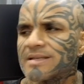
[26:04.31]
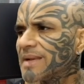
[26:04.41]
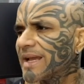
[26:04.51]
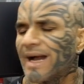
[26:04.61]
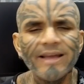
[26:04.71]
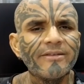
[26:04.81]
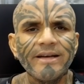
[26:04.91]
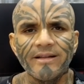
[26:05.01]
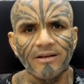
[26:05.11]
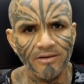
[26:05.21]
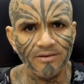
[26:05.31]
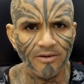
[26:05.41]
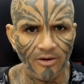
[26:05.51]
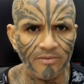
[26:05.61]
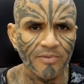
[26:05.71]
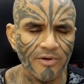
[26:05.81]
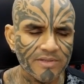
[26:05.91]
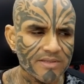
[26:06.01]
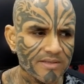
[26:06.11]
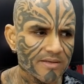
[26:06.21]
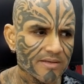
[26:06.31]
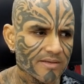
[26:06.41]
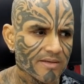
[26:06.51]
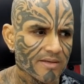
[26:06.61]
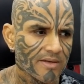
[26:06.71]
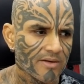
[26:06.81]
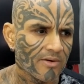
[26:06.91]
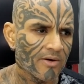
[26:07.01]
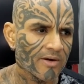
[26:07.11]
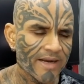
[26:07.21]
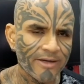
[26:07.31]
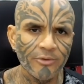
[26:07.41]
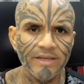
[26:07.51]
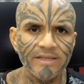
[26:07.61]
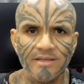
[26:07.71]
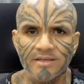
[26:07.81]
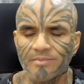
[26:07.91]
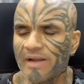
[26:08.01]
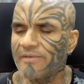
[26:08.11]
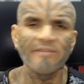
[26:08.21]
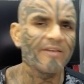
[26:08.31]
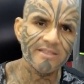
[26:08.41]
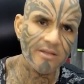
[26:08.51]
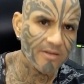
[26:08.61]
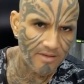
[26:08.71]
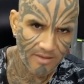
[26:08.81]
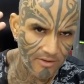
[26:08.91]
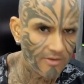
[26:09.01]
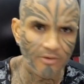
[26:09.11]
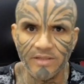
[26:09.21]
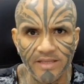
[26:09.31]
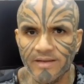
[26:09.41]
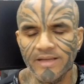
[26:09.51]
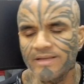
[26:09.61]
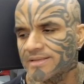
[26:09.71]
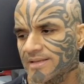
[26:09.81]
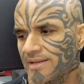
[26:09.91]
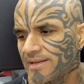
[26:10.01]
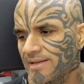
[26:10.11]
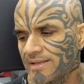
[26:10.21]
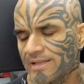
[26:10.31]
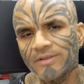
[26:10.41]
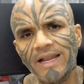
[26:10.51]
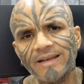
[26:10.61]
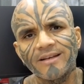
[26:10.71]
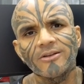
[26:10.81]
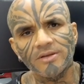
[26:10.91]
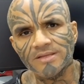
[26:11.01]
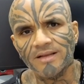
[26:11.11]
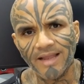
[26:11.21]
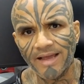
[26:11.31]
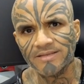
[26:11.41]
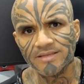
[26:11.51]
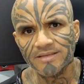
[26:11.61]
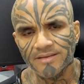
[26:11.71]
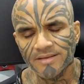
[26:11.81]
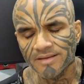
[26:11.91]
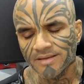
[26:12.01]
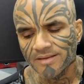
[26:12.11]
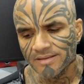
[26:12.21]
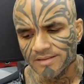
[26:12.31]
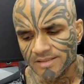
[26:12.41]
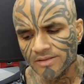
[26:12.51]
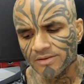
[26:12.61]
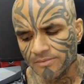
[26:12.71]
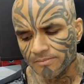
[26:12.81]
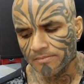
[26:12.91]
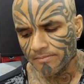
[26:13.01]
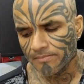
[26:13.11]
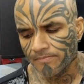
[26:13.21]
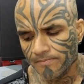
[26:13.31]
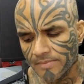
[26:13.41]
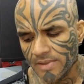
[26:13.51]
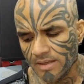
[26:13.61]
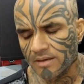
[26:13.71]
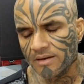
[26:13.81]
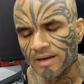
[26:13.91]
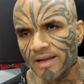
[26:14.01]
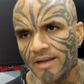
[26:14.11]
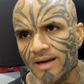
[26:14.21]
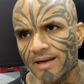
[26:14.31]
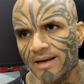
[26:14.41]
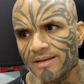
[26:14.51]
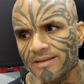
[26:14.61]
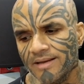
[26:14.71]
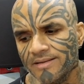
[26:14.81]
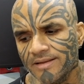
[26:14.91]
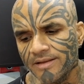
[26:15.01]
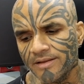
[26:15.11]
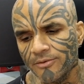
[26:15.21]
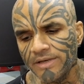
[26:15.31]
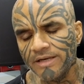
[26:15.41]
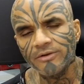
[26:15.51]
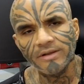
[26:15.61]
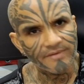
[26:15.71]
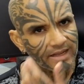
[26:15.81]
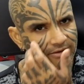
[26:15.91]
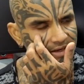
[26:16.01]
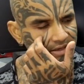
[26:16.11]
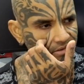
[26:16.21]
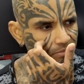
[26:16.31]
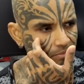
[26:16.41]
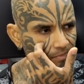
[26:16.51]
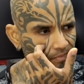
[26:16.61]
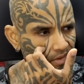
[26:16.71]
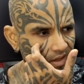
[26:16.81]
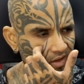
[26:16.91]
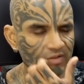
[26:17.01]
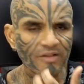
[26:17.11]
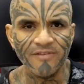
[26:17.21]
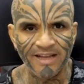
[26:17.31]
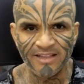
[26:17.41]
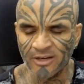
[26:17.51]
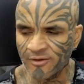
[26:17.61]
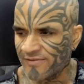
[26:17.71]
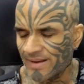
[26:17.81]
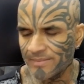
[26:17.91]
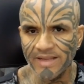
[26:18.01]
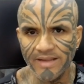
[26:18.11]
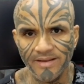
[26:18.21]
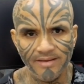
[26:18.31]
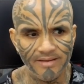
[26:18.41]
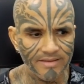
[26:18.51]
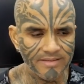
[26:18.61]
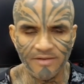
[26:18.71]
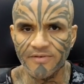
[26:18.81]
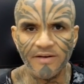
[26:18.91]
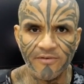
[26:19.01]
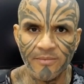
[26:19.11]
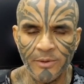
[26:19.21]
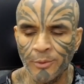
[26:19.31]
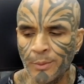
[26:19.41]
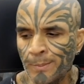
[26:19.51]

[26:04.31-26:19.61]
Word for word: like i read a lot of books uh, or i do research my wife has a, her own theories now that can cause a clash. So, you know, I, I, I think you need to evaluate, given the fact that your family is different from you,